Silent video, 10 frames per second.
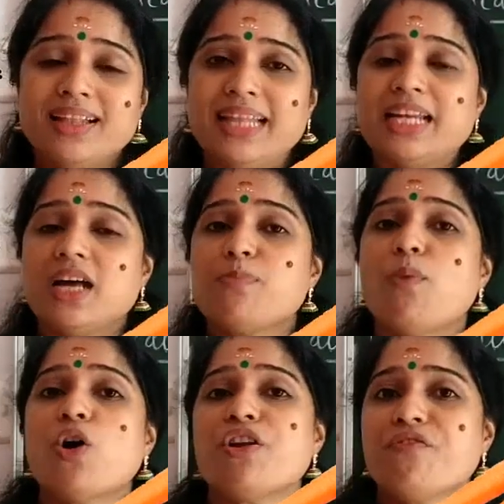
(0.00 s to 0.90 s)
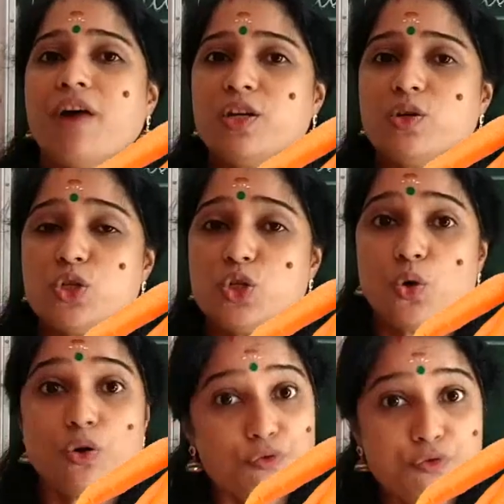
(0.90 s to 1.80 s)
that are modified to
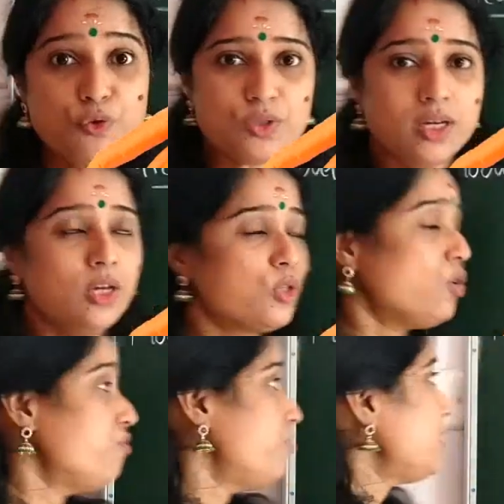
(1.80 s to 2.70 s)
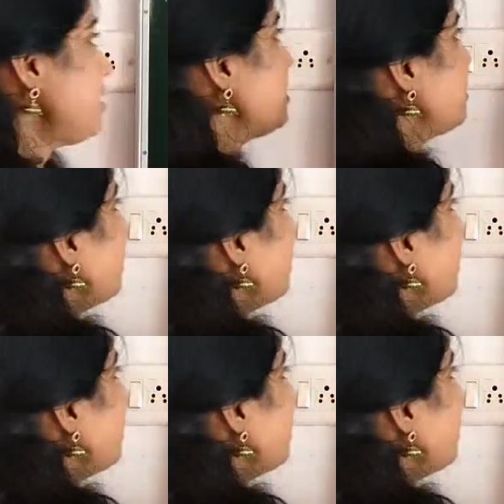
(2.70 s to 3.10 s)
store food. So first is